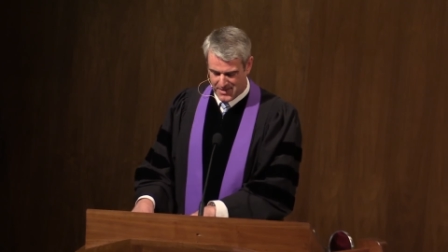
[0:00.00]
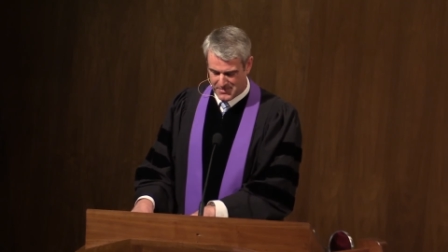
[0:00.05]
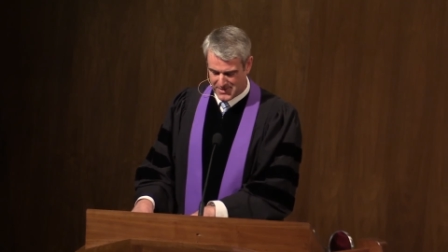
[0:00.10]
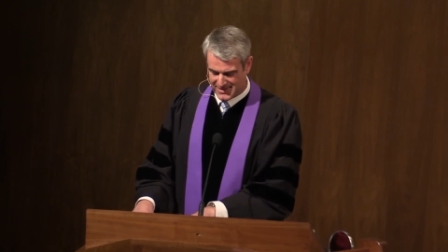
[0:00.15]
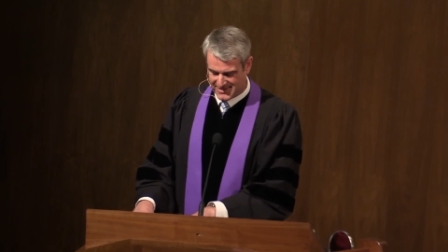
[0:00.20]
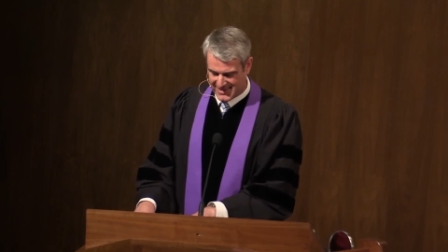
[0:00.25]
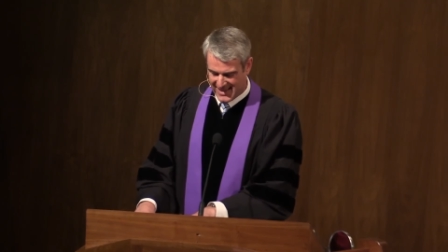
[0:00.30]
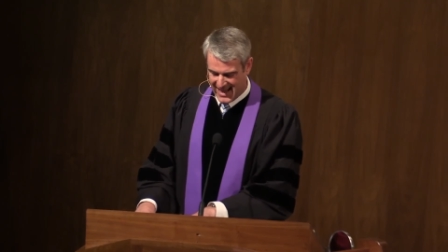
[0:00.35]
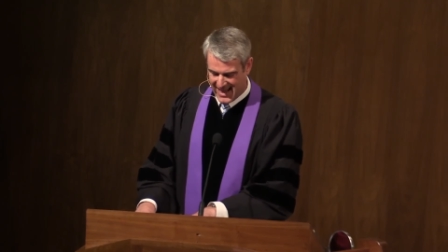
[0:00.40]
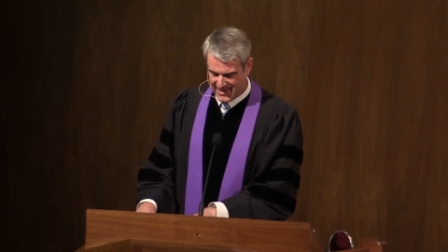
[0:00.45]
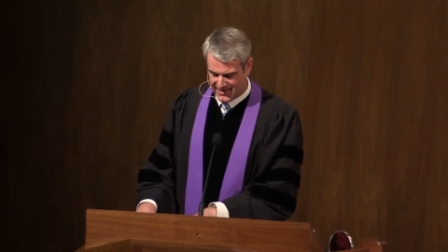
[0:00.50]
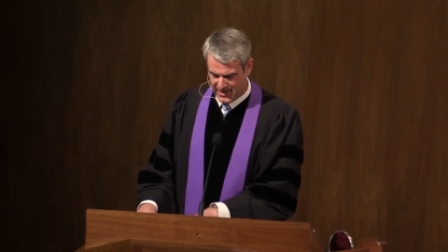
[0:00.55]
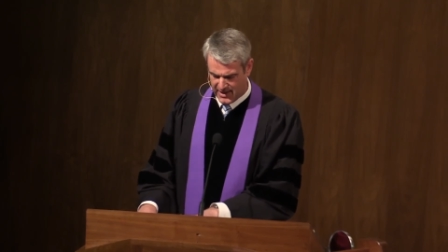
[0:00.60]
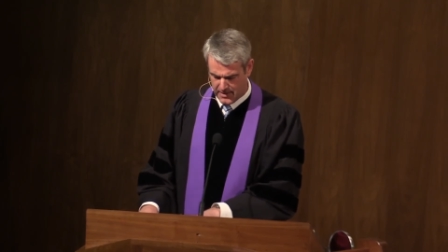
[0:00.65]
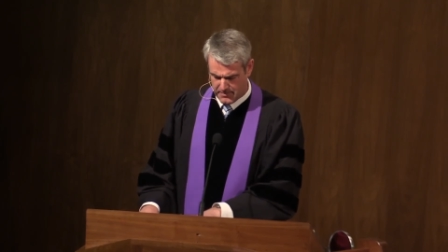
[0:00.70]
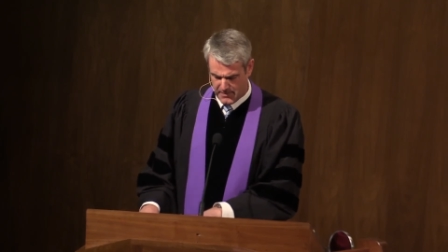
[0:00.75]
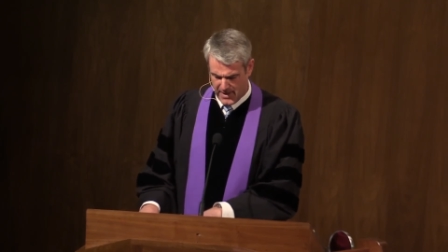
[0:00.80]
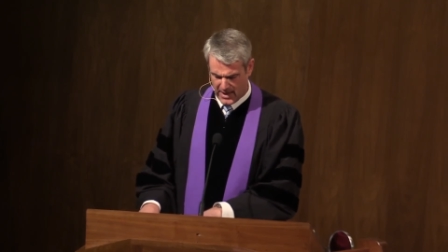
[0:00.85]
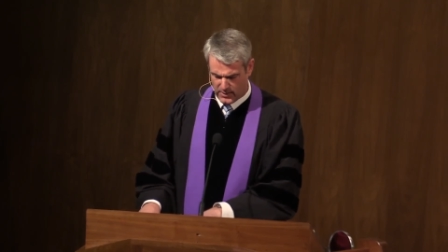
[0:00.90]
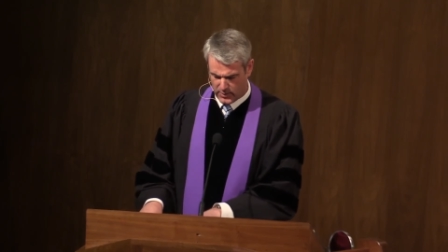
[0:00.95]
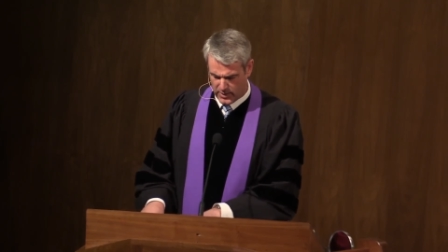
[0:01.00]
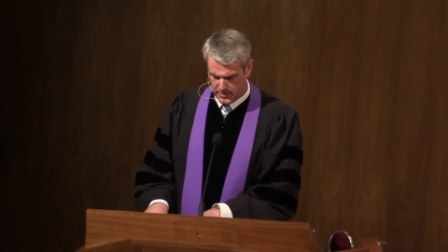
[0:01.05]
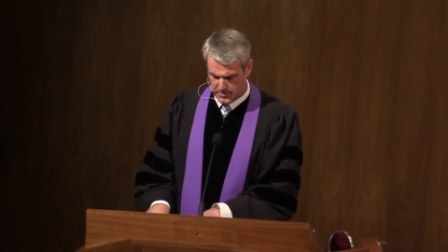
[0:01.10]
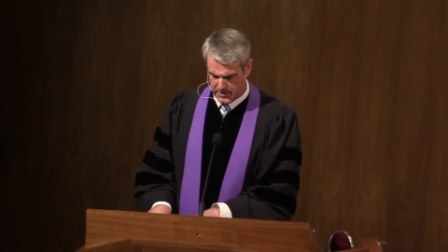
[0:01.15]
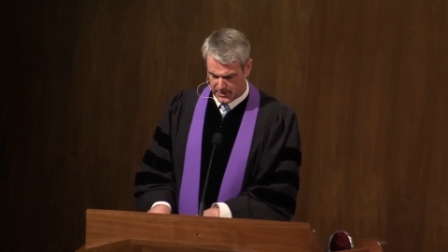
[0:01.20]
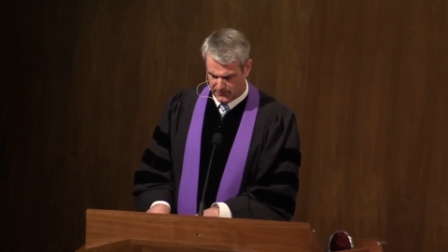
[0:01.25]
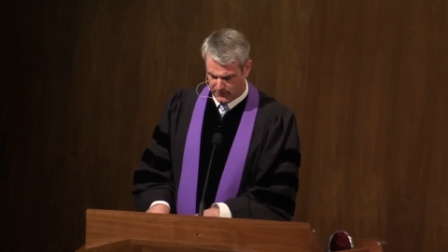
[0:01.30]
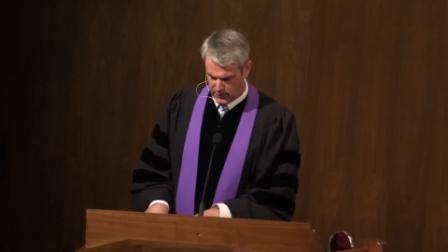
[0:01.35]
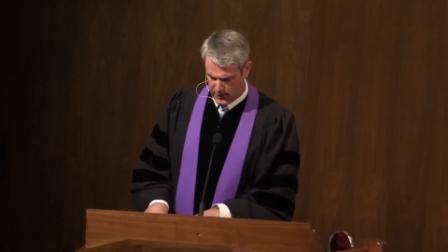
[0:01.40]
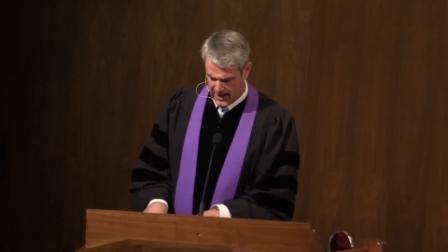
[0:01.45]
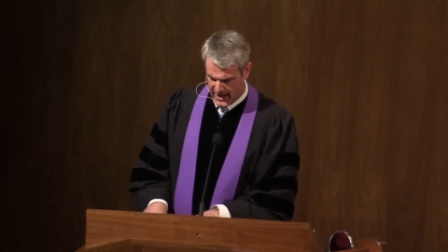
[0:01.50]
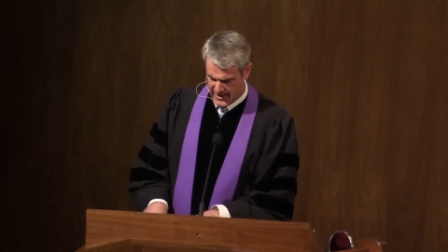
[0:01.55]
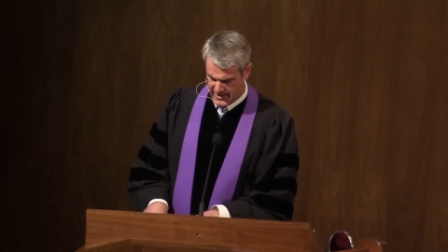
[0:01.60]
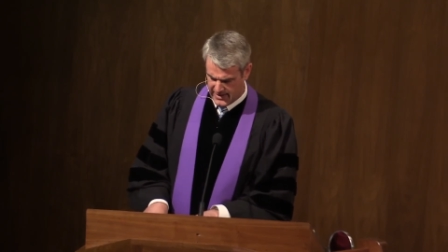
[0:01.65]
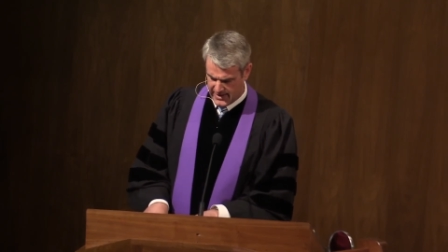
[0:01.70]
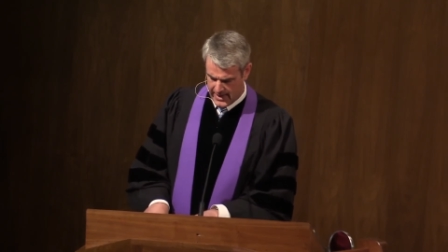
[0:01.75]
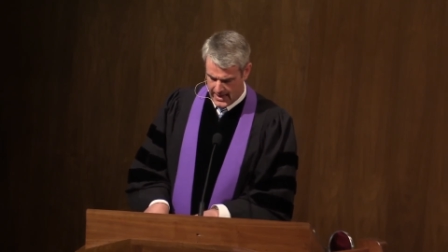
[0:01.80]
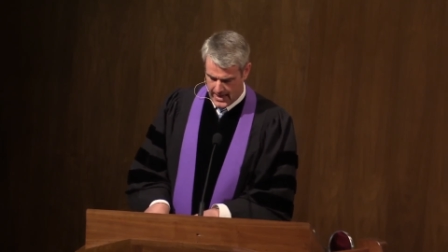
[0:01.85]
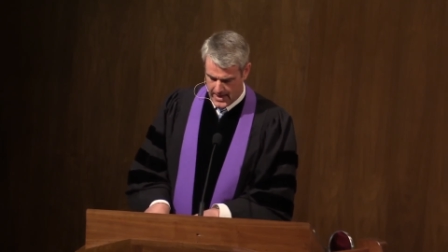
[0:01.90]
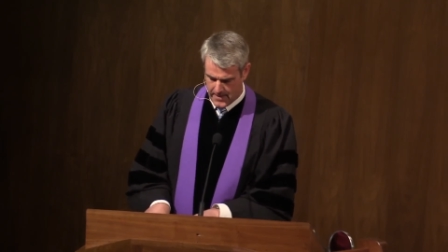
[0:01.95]
beside them. May we befriend
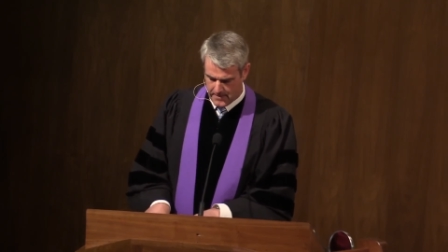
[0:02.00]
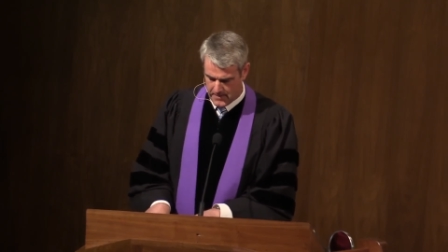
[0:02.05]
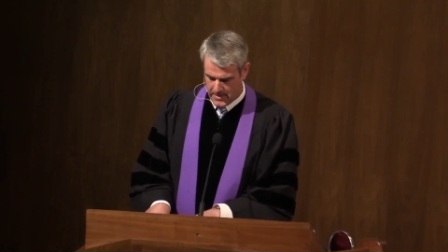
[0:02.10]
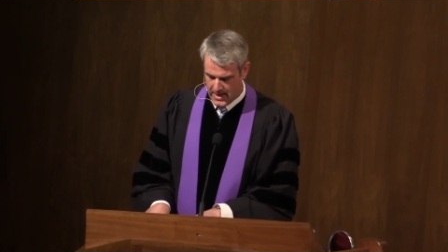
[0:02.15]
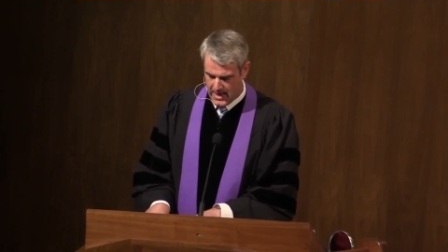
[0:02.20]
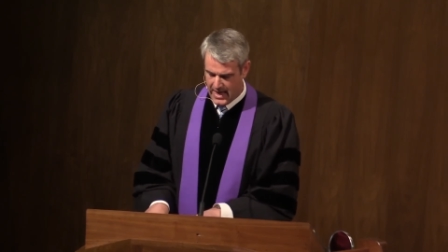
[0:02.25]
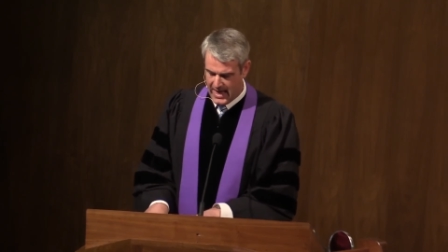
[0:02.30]
them,